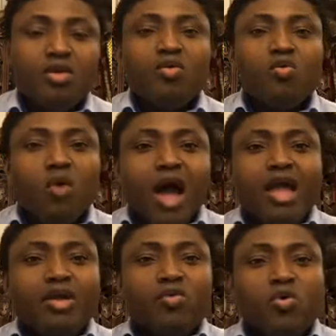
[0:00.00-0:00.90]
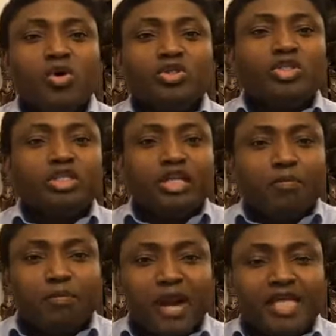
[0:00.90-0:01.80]
Why would the
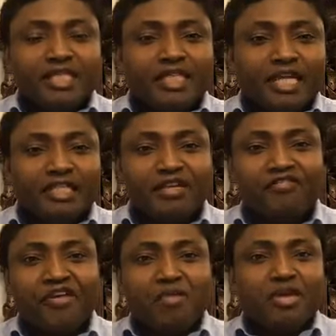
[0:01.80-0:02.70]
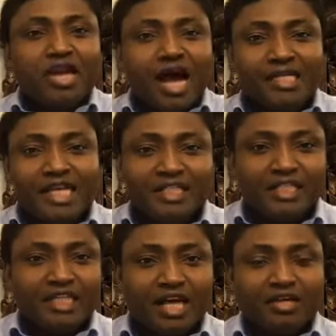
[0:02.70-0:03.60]
presidency, Femi
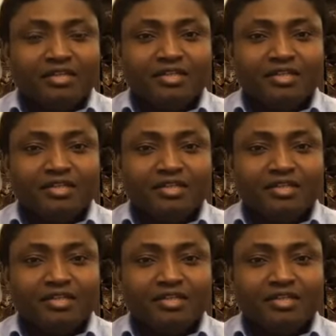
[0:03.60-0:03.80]
Adesina,